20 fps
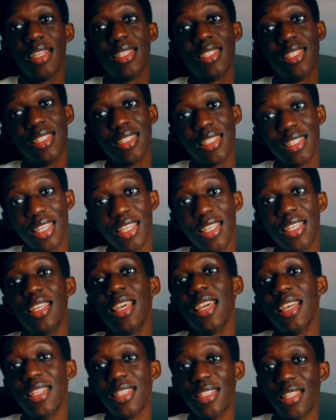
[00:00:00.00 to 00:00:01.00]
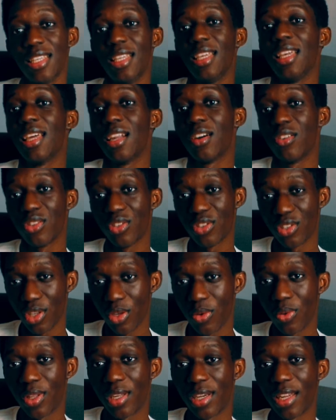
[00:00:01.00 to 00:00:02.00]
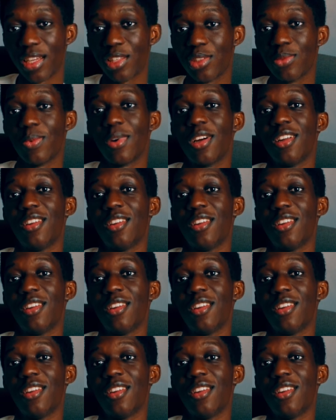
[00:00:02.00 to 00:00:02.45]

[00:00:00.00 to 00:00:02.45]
This is King KZ, and I'll see you in the next one.